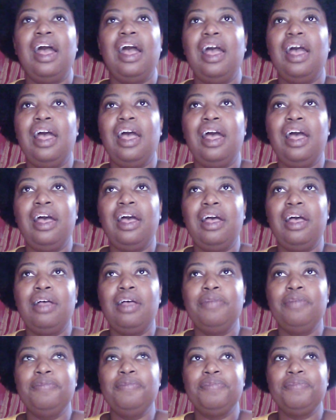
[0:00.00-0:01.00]

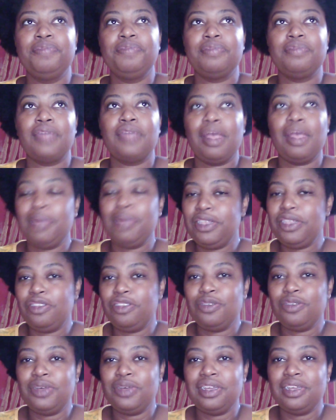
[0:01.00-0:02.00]
I'm
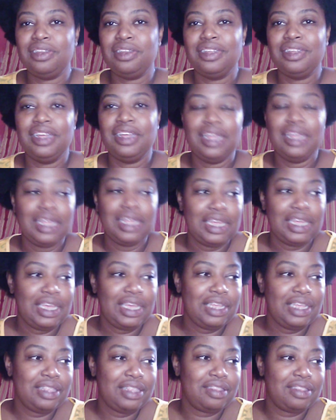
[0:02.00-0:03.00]
into it.
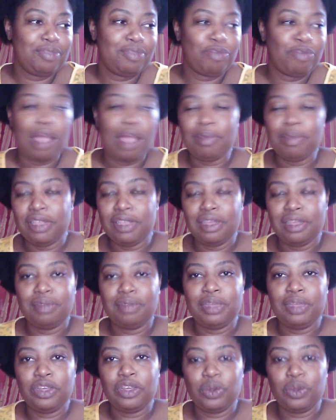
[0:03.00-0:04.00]
It's probably gonna
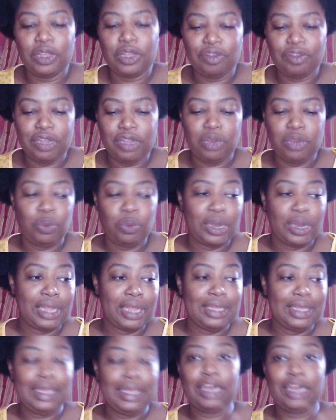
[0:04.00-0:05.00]
be a quick read when I
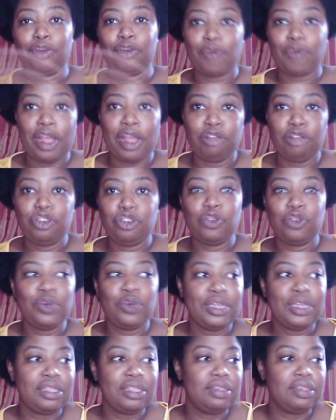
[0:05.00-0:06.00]
get around to
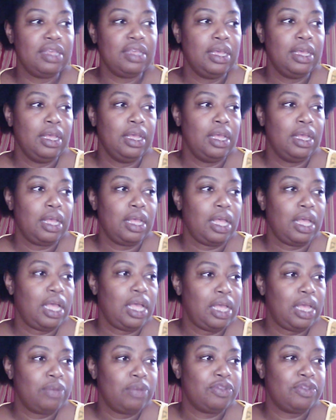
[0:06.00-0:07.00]
it.
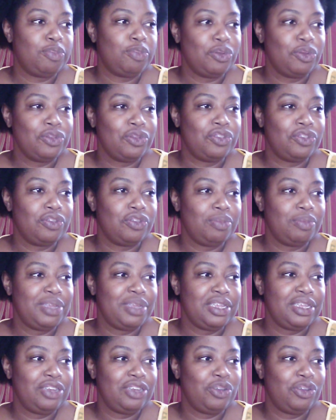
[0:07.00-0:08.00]
I was supposed to
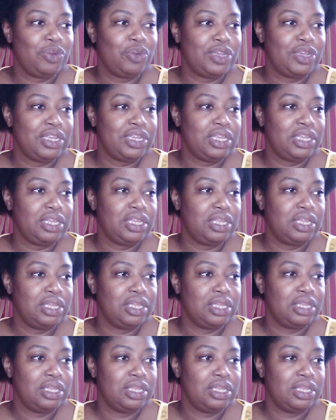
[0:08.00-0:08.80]
be doing